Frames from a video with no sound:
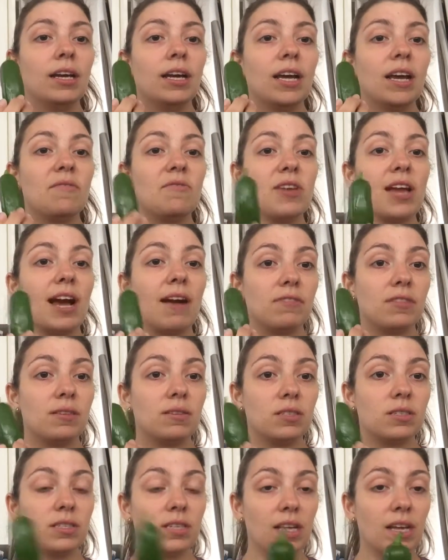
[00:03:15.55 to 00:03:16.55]
if you have the
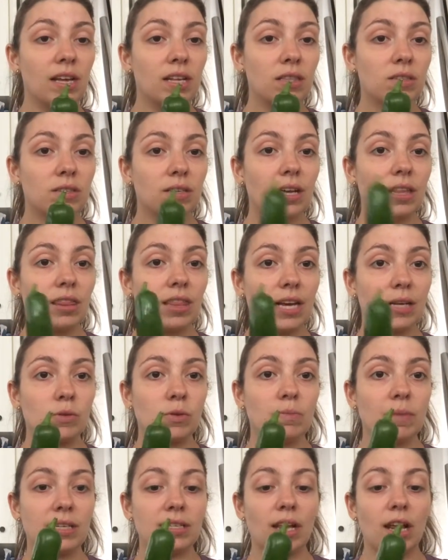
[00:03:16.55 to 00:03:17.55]
seeds, that's
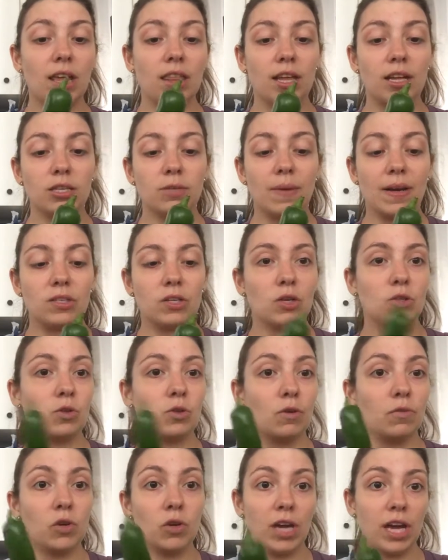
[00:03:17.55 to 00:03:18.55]
what makes anything spicy. So
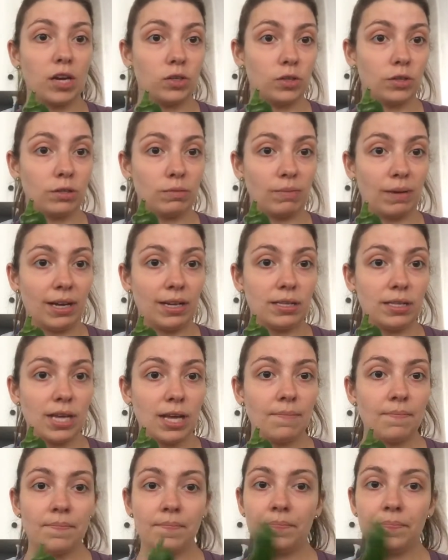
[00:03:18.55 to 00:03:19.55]
if you can't do
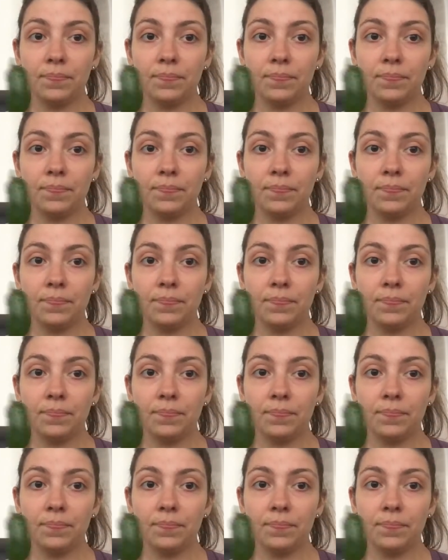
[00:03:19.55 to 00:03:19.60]
spicy,